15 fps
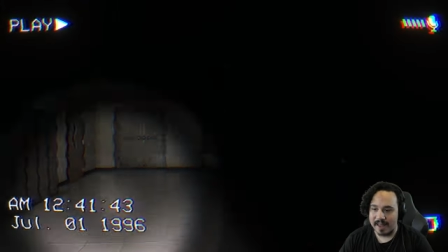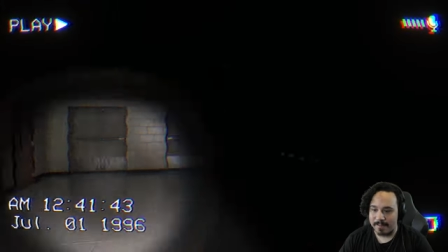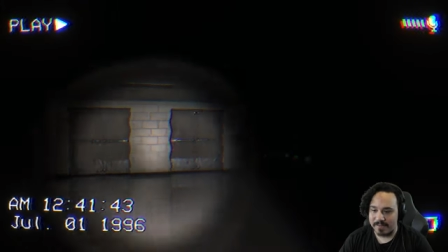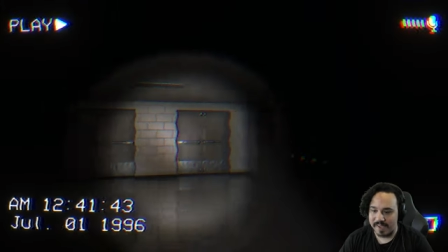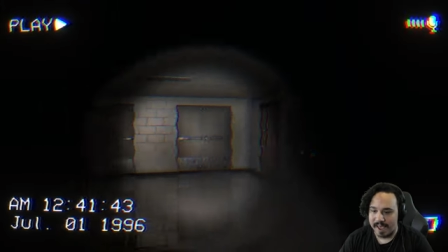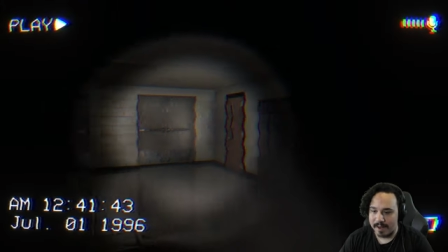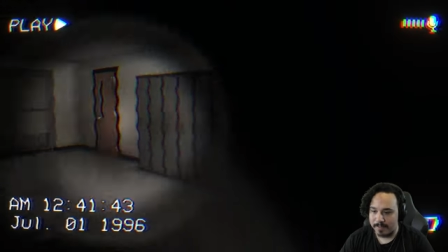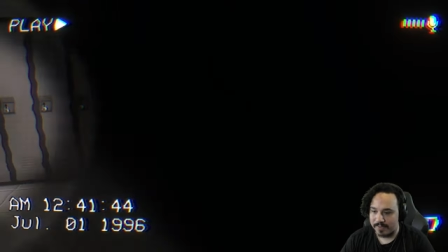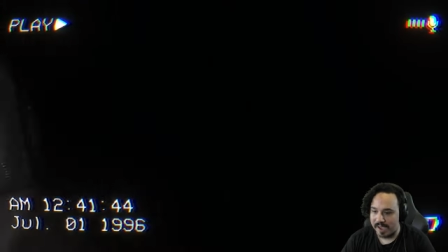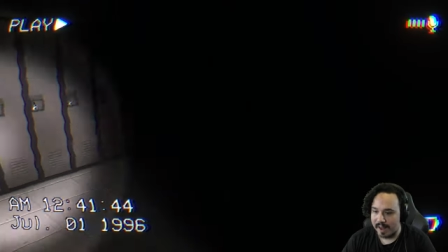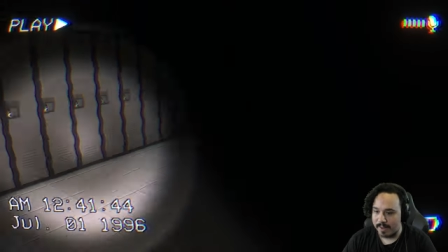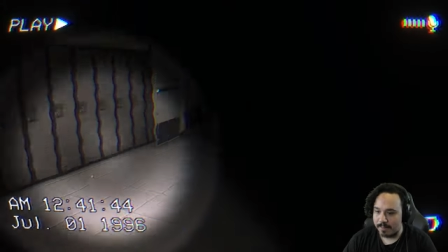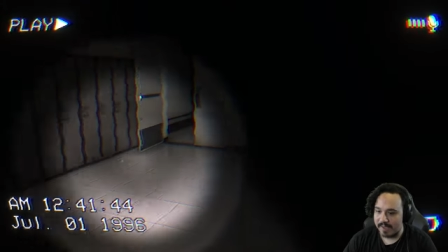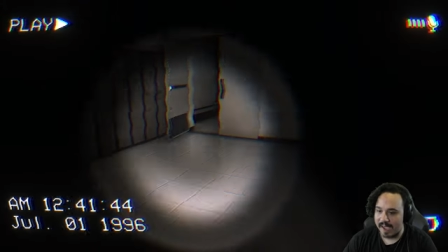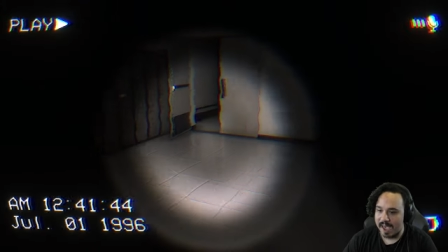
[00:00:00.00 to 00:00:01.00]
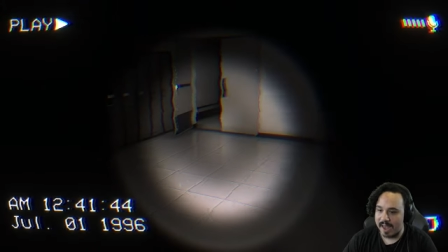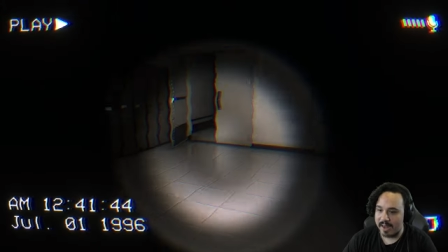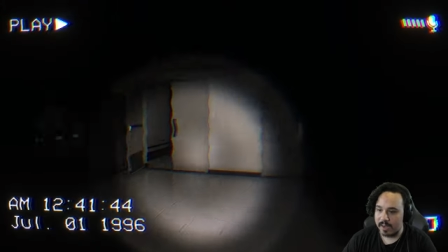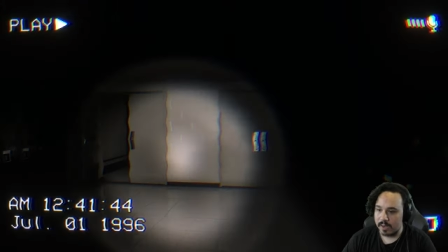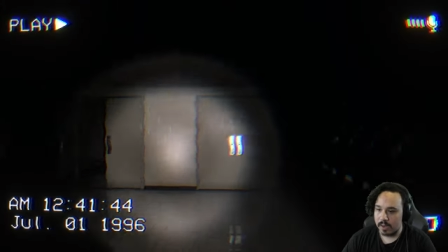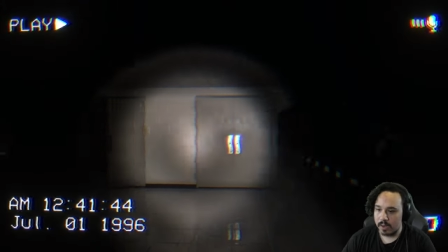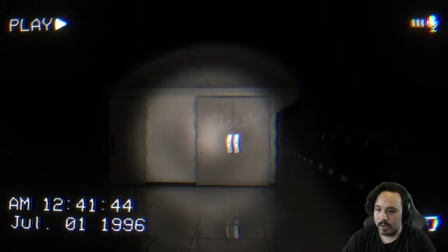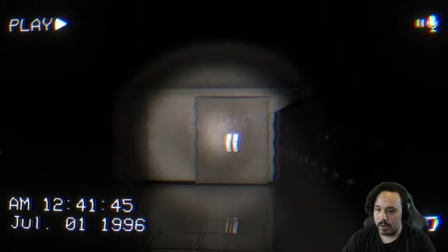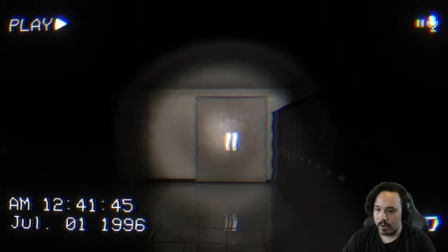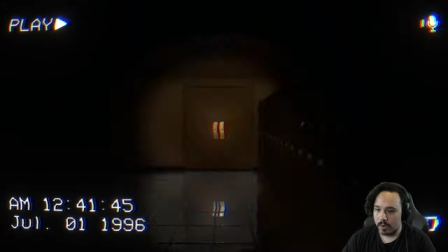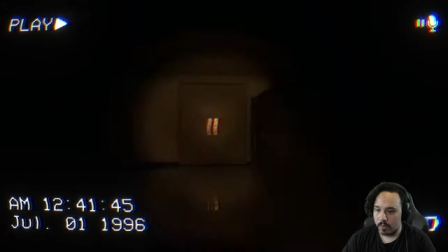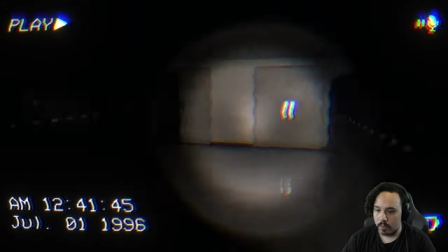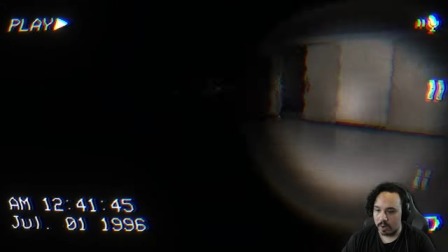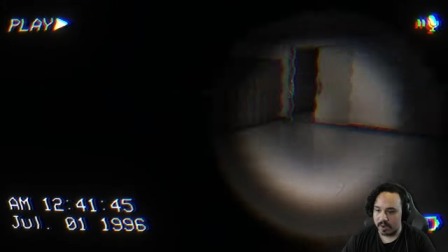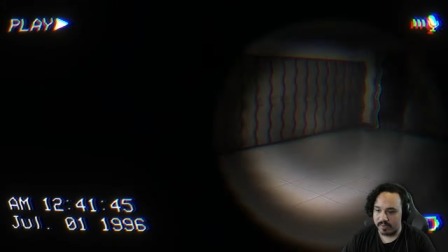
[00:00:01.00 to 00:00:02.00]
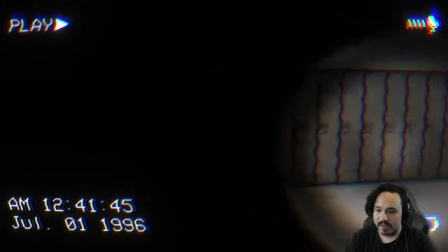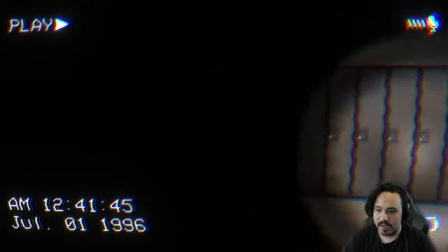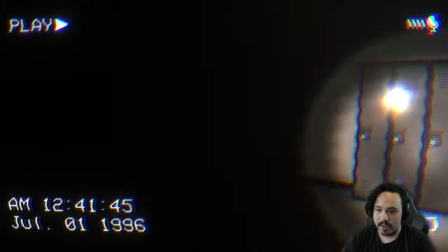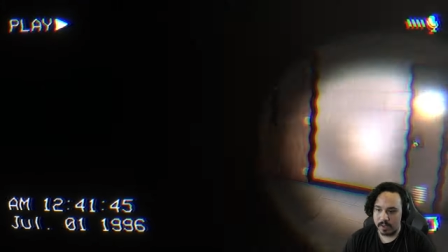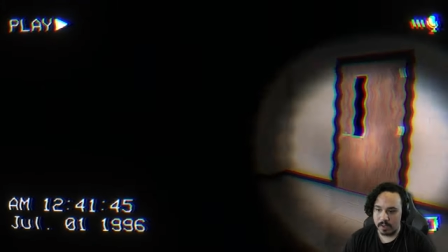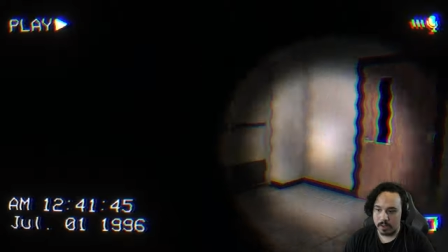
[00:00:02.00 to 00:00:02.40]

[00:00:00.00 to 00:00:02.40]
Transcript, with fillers: I'm dead. I'm dead. I'm dead. Where is it?